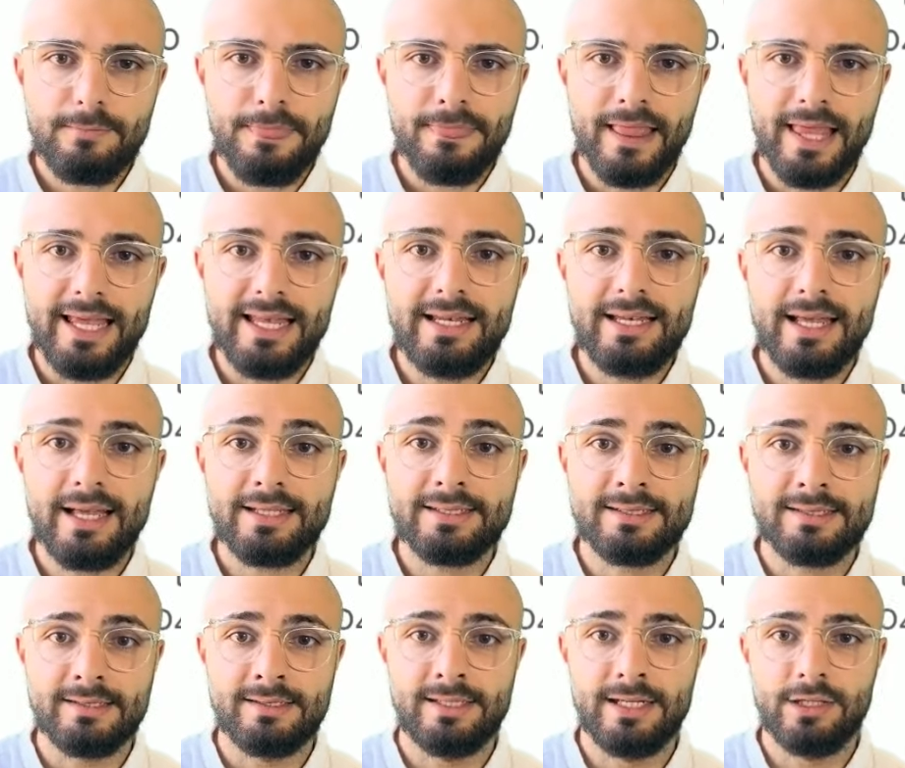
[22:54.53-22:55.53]
index
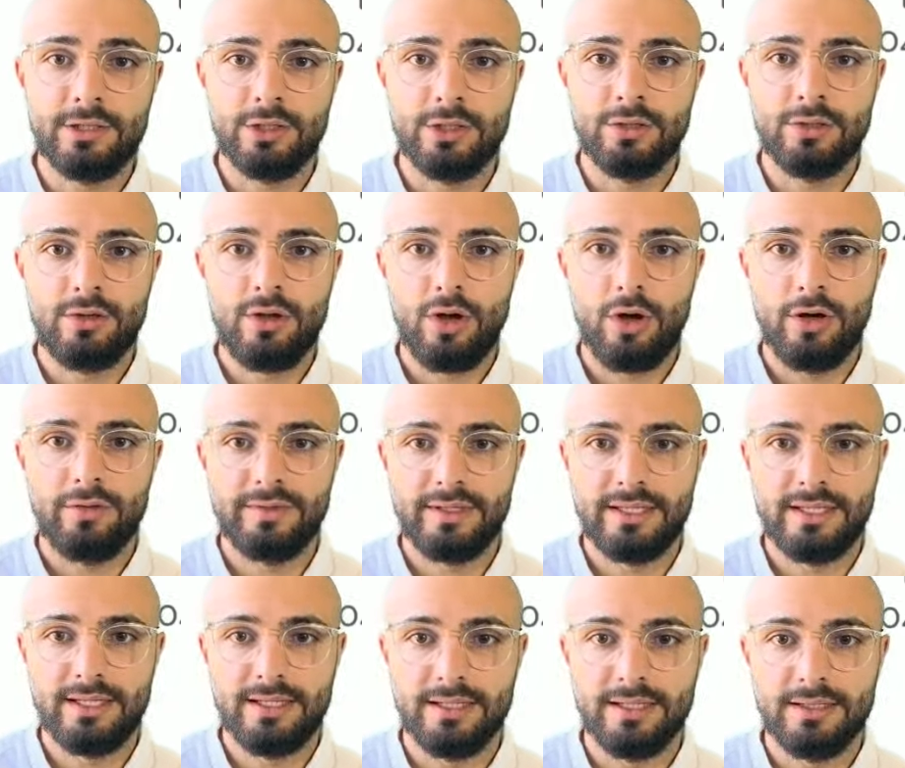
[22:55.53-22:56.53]
0 over
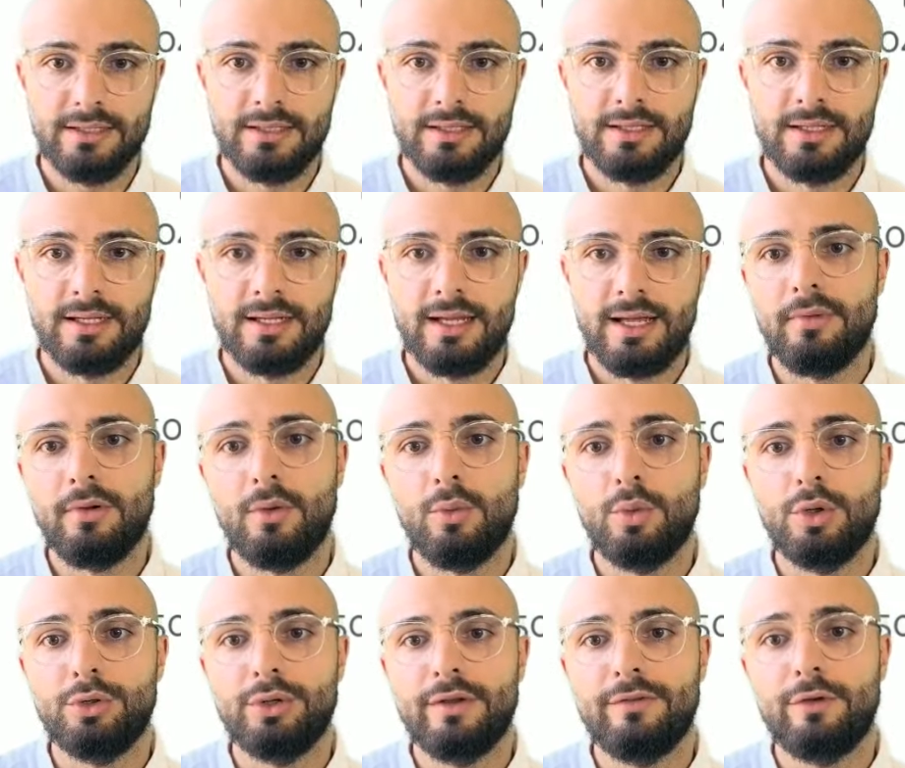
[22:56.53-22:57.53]
here
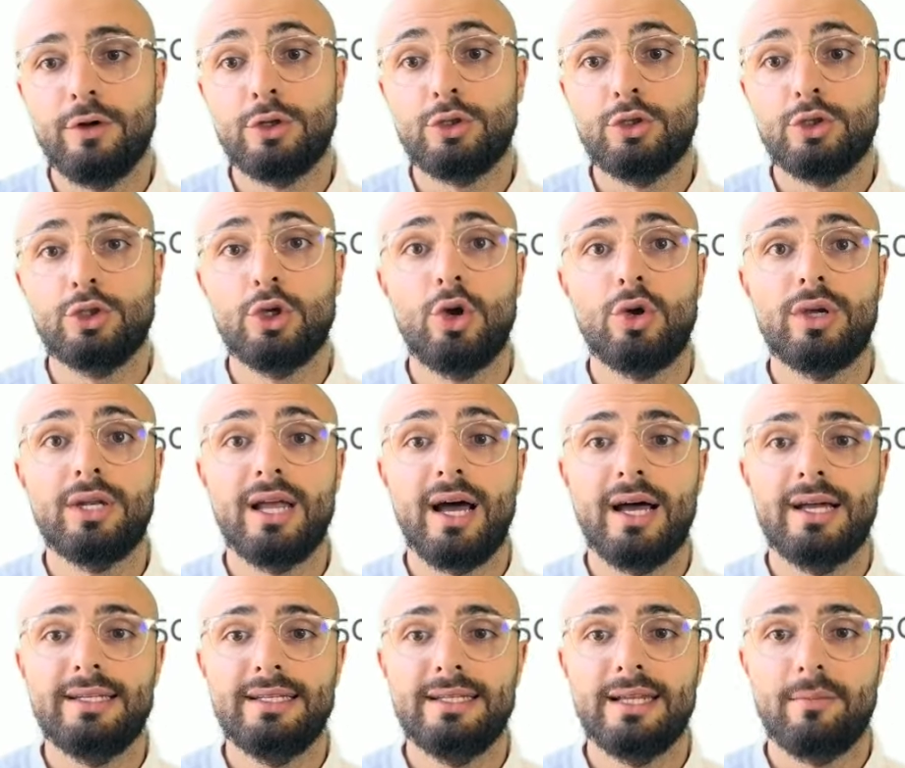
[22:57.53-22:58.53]
would refer to token
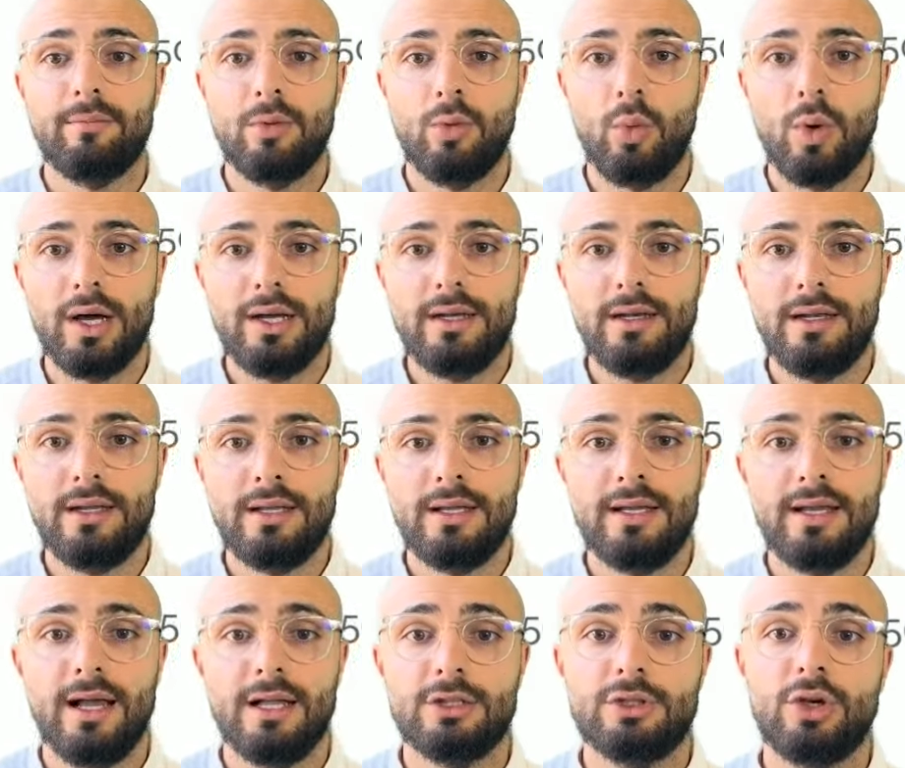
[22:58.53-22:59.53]
ID number 1,
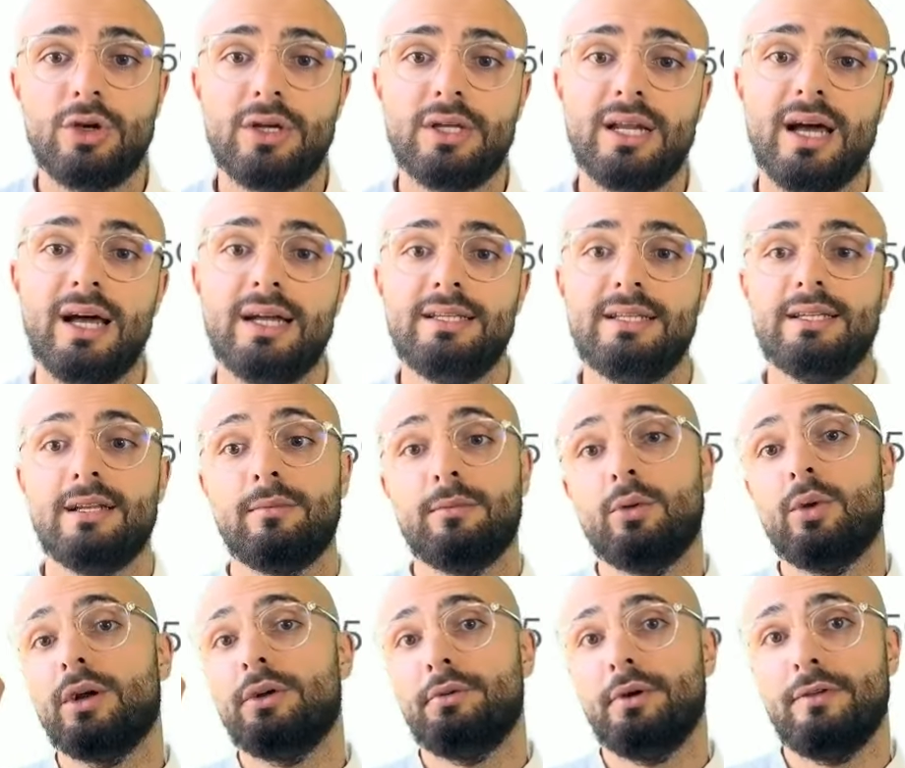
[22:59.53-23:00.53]
and token ID number
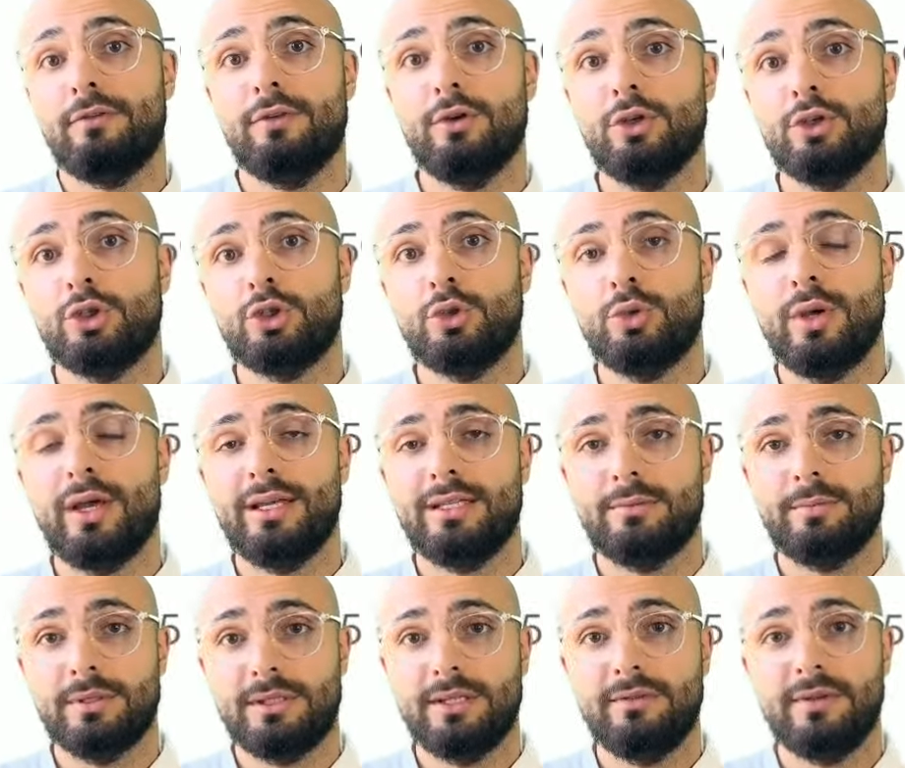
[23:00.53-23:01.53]
1 refers to a
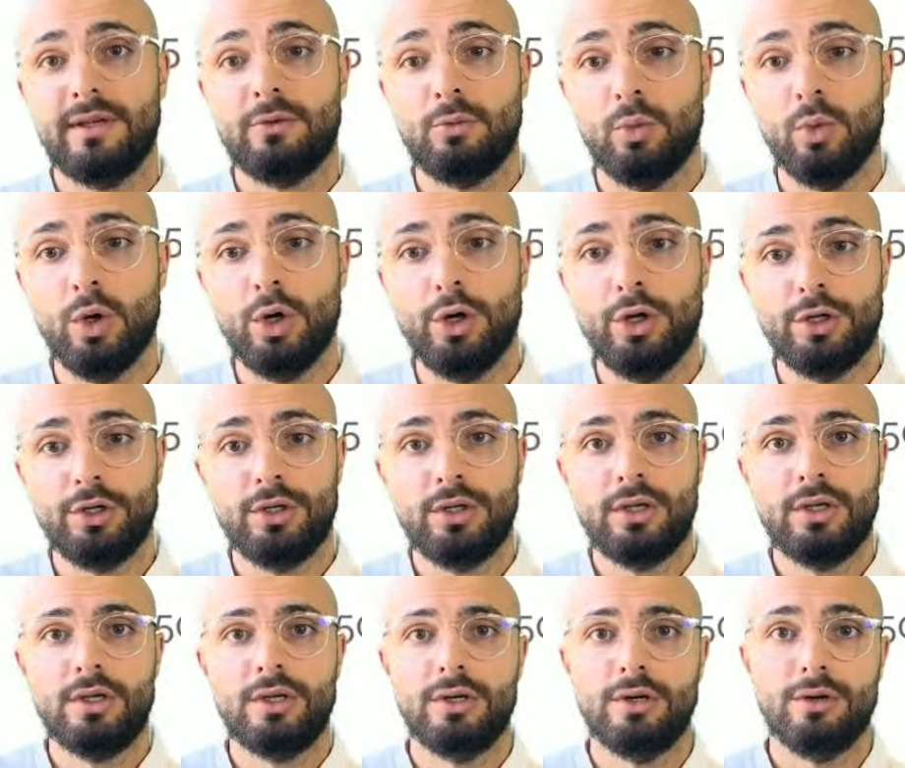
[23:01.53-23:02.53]
specific word,
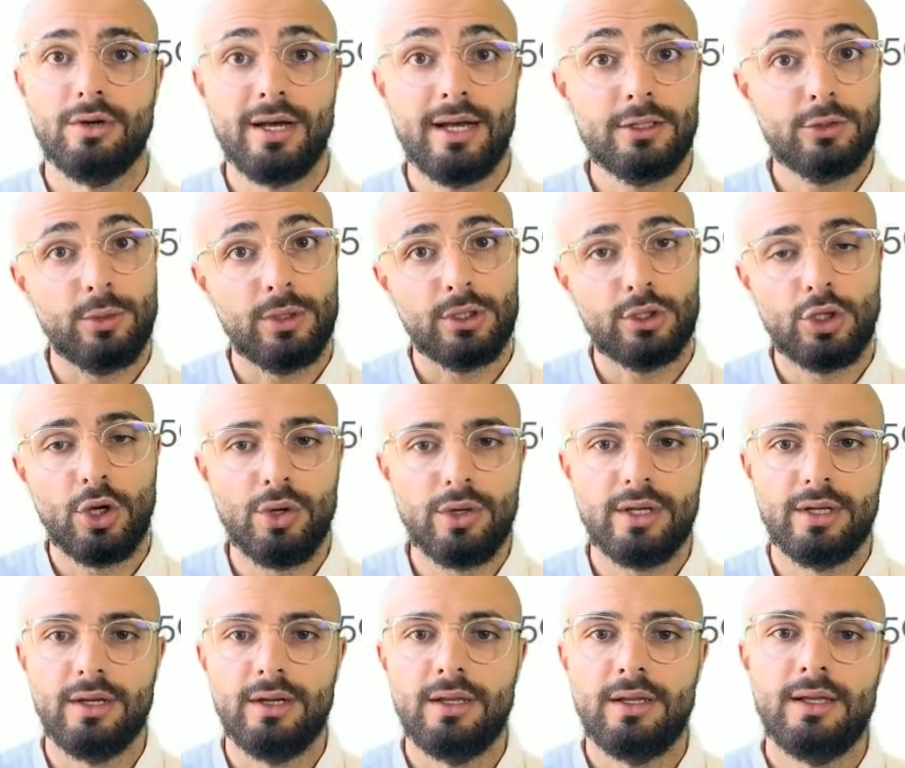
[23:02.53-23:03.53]
all right, or a
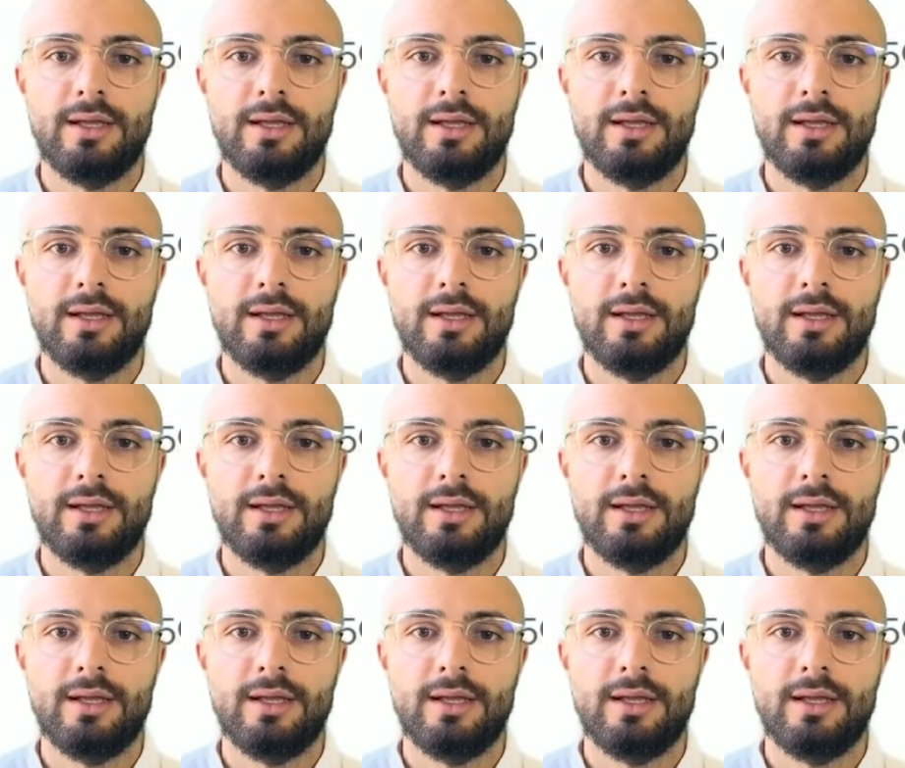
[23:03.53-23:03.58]
token.